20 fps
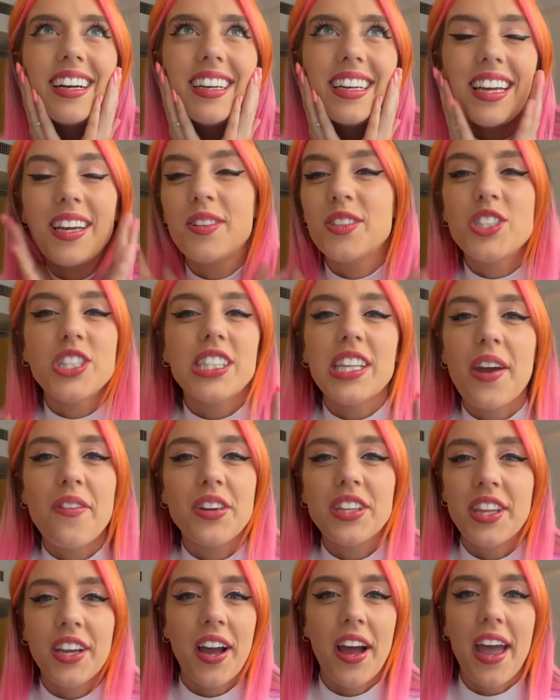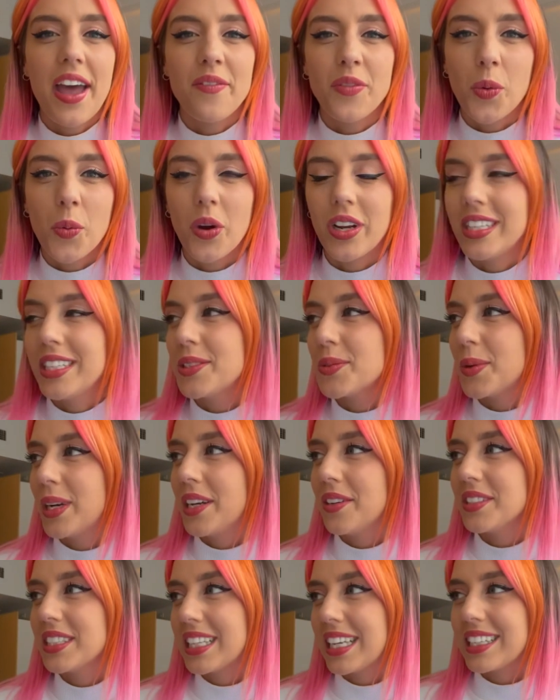It was just everything I ever wanted when
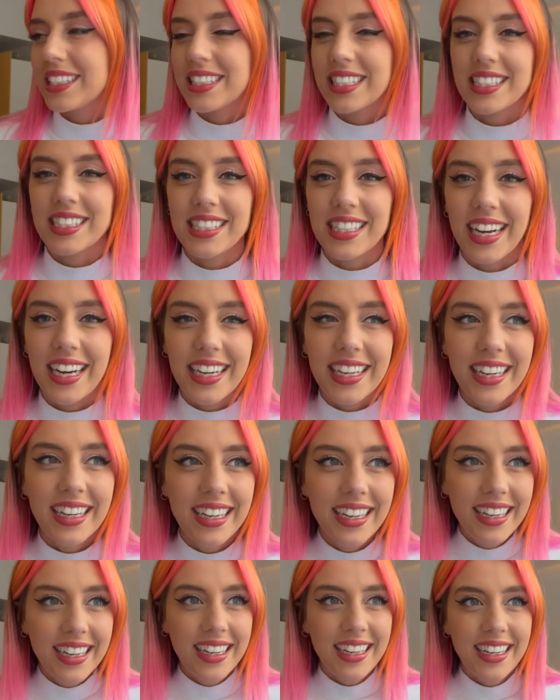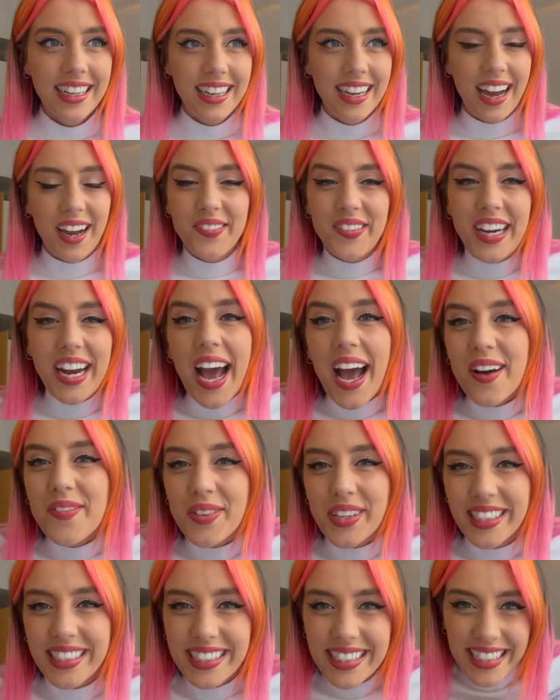I was like 16. I made it
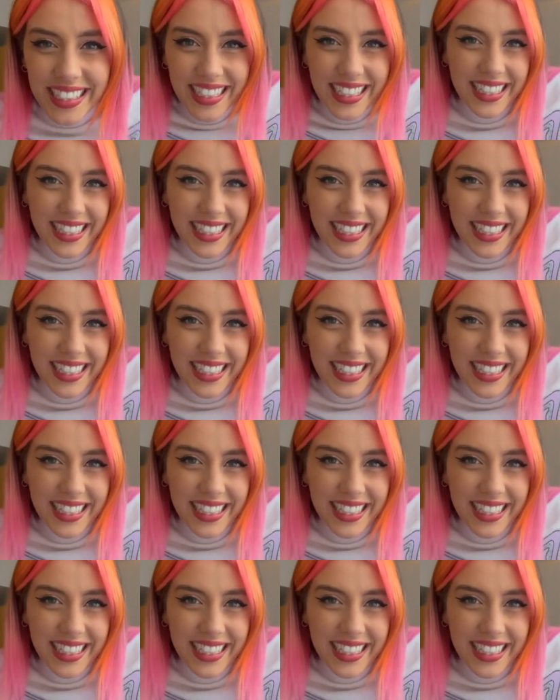happen.